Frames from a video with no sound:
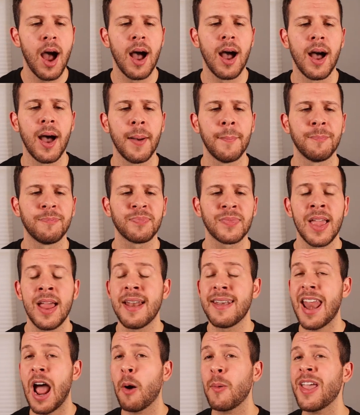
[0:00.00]
Um,
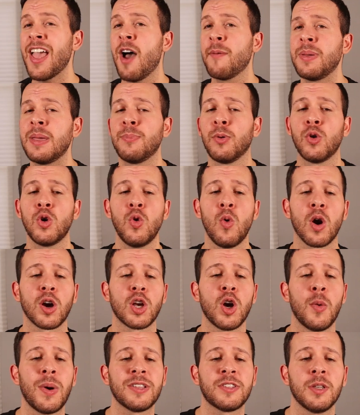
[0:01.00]
now we have people who are
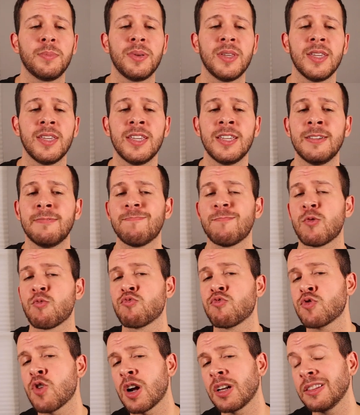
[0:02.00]
going to be
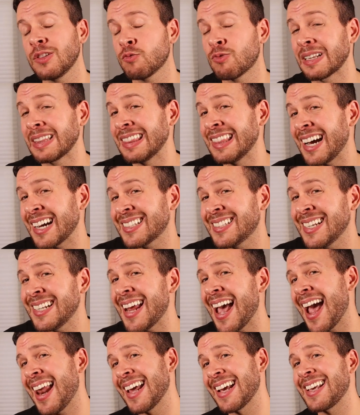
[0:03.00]
re
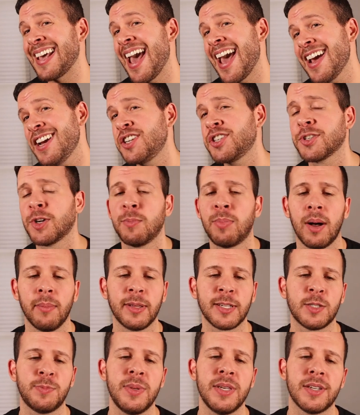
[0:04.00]
reluctant and occasional
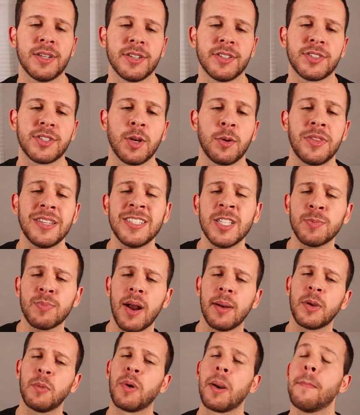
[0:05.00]
public speakers. So this is
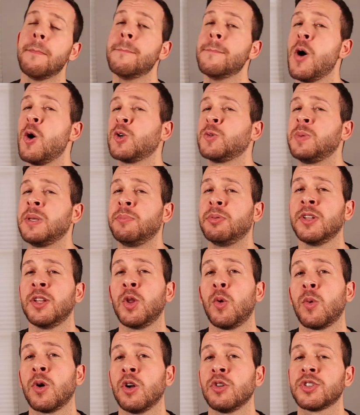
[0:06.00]
probably where most people
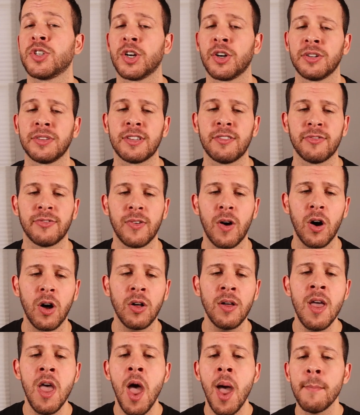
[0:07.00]
in the world currently
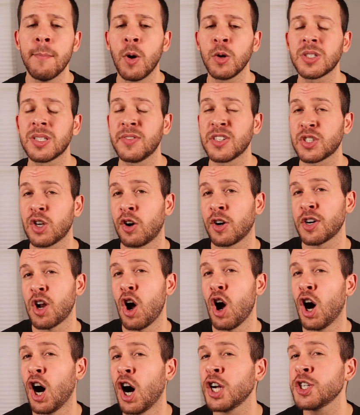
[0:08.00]
fall. Most of us aren't
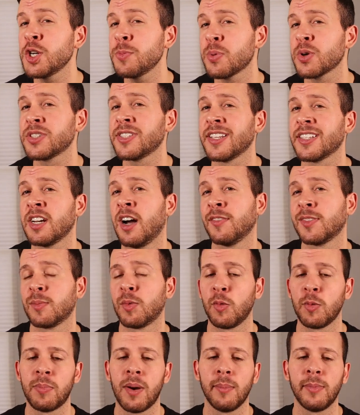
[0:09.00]
100%
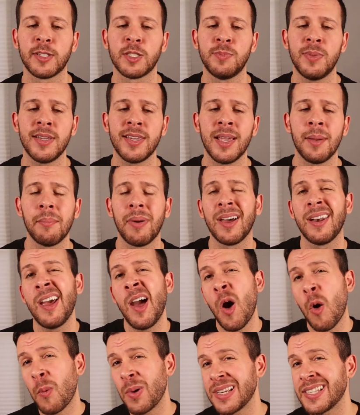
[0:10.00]
comfortable with public speaking, but
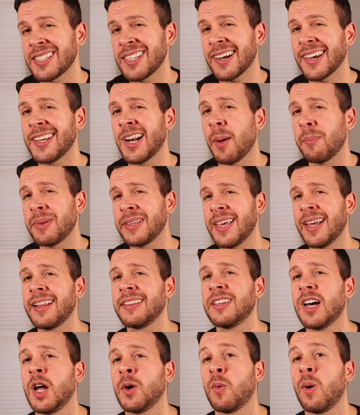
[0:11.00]
we suck it up and get
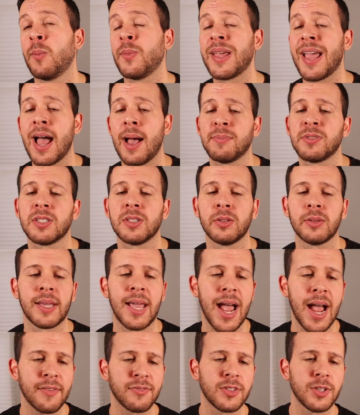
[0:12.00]
it done when we absolutely
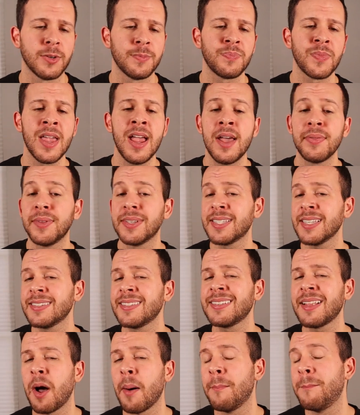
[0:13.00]
have to. This
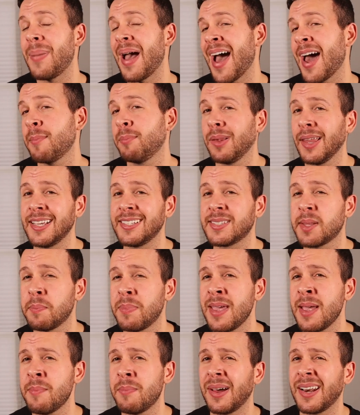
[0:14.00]
isn't a bad place to
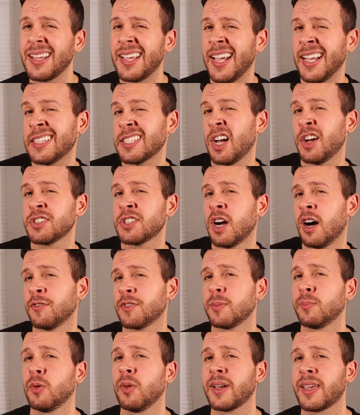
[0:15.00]
be, but it's
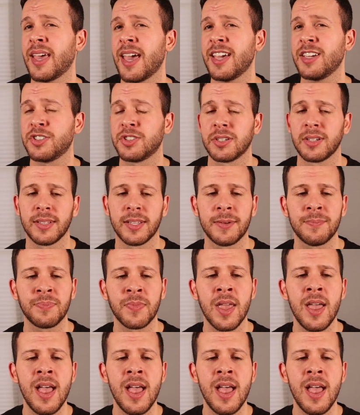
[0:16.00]
uncomfortable occasionally.